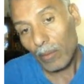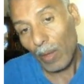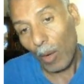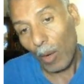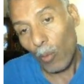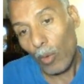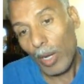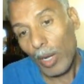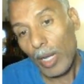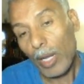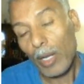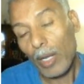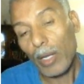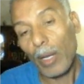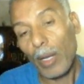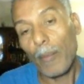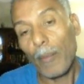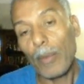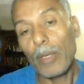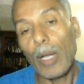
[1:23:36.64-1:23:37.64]
away
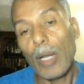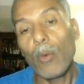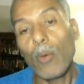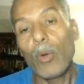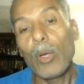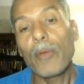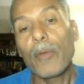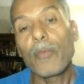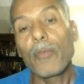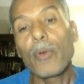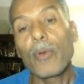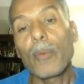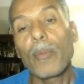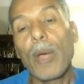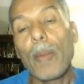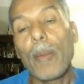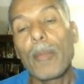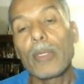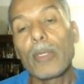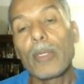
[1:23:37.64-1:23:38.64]
from,
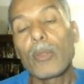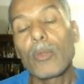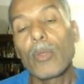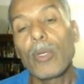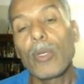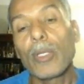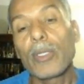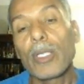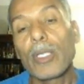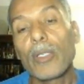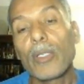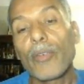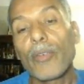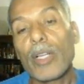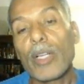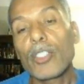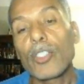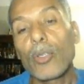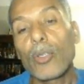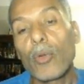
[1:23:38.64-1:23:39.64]
in the
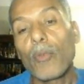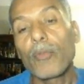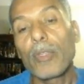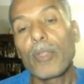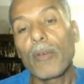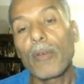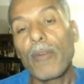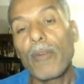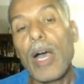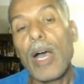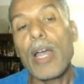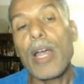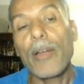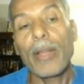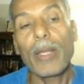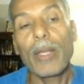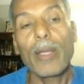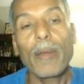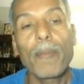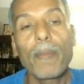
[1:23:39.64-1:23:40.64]
direction of the
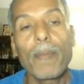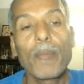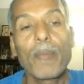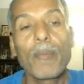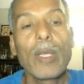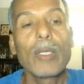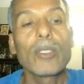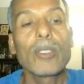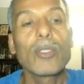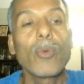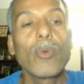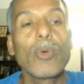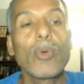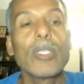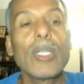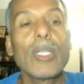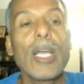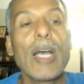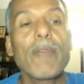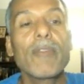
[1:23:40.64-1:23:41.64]
firing. So
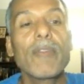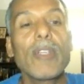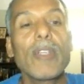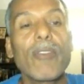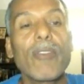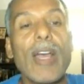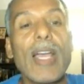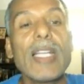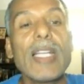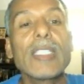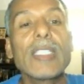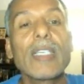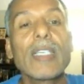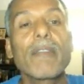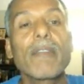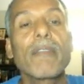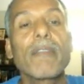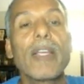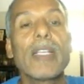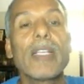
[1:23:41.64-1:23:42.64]
when you have the
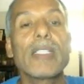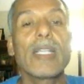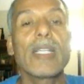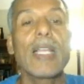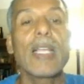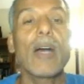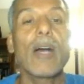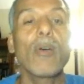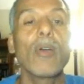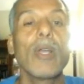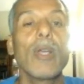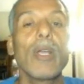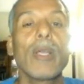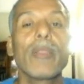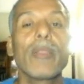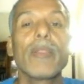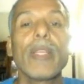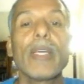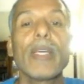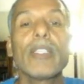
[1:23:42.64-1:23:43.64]
rising phase now,
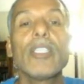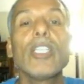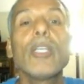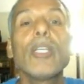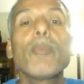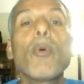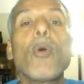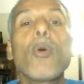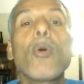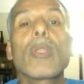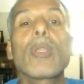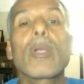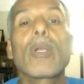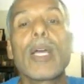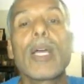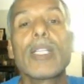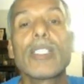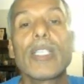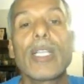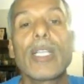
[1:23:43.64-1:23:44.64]
the
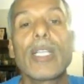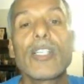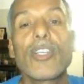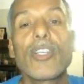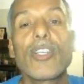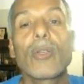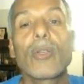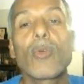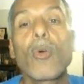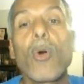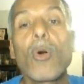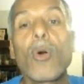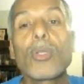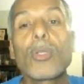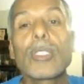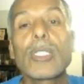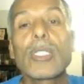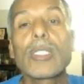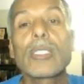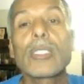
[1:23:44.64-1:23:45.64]
depolarization
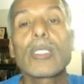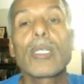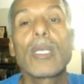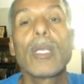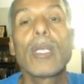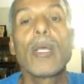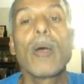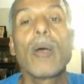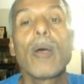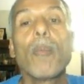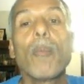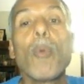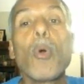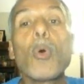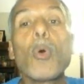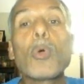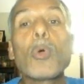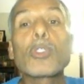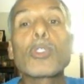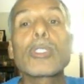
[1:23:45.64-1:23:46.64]
causes
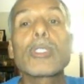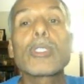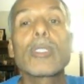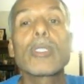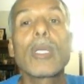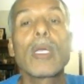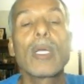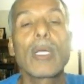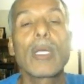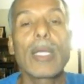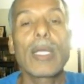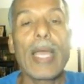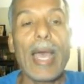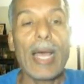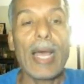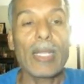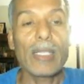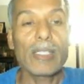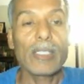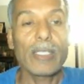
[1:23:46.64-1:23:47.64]
most
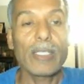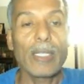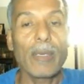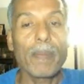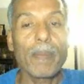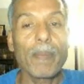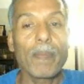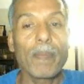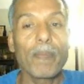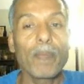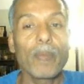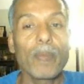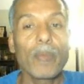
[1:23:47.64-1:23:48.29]
sodium